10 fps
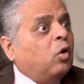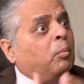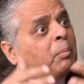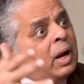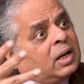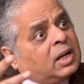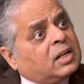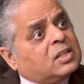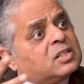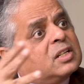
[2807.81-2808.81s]
Or
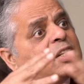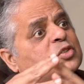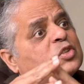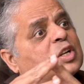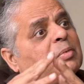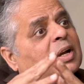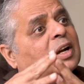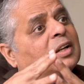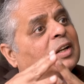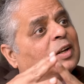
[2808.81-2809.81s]
mandate CDS, DMA
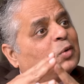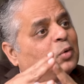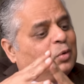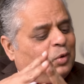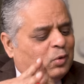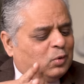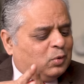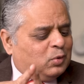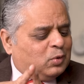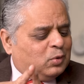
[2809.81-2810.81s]
ka ye hai, to, you know,
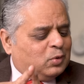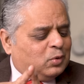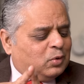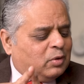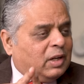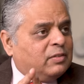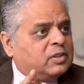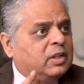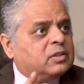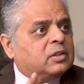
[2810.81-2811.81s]
to drive
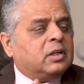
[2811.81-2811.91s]
change.